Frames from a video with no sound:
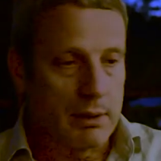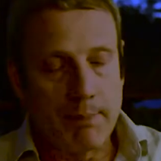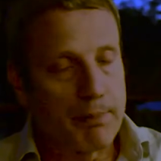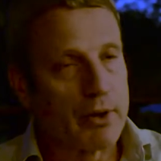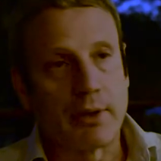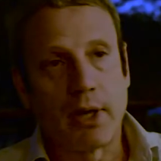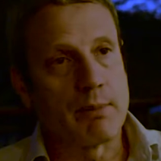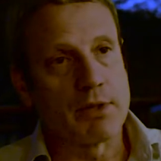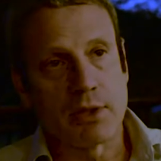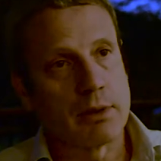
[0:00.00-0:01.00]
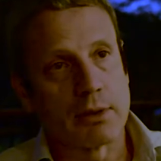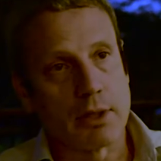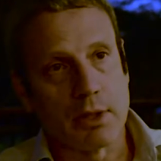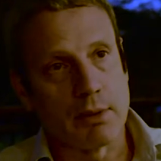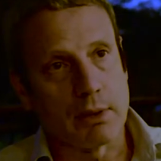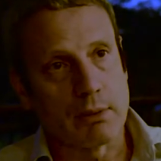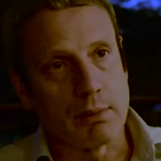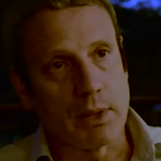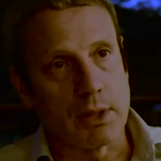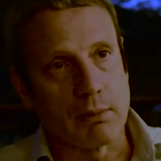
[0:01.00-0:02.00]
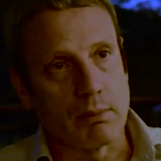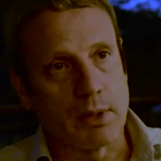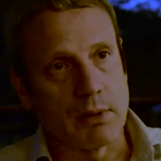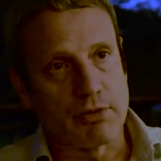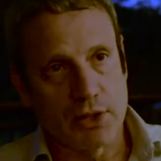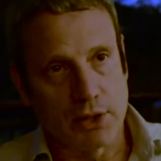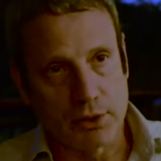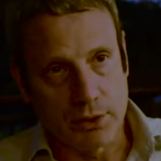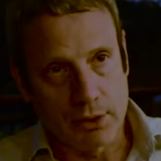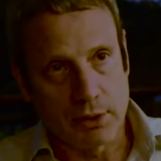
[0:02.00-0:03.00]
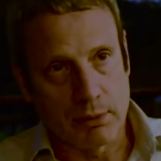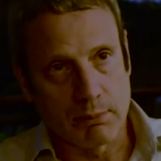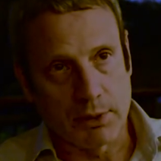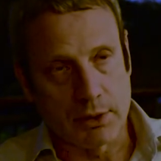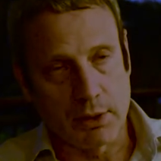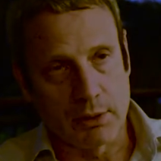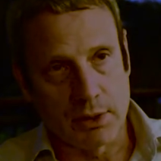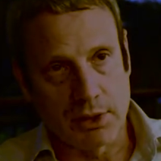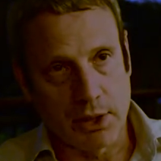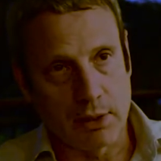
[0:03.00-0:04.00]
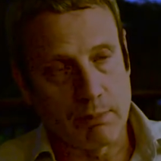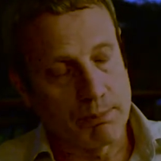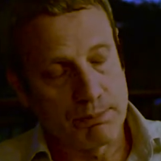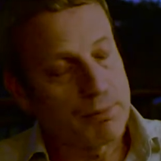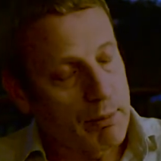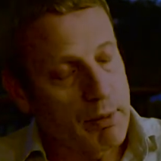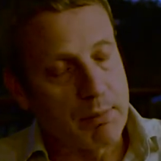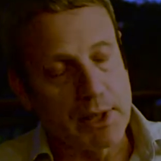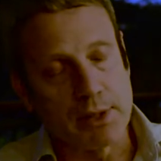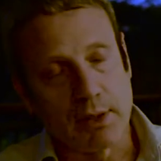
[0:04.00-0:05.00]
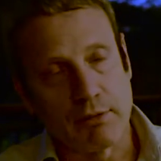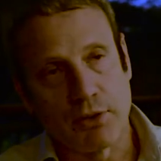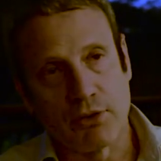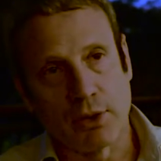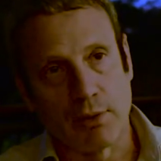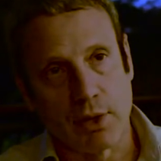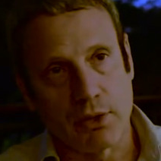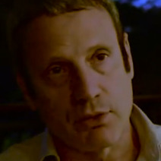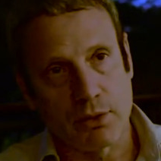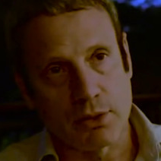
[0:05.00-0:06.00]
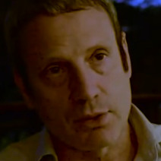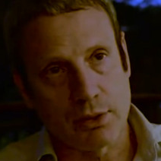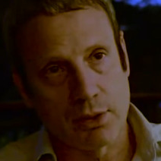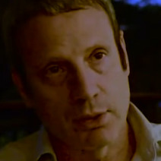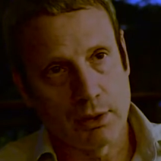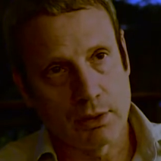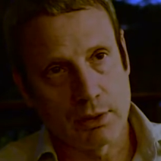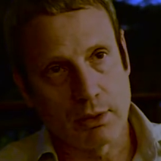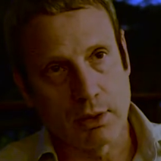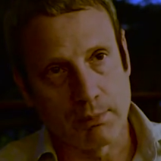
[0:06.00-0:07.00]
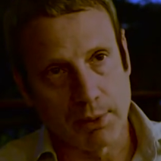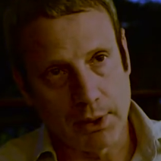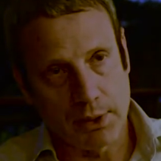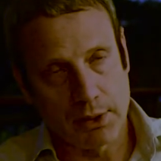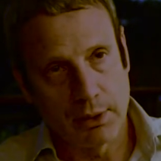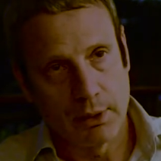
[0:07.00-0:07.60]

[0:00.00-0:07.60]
That program is still ongoing. We've started it, but it's going to take probably a few generations to complete.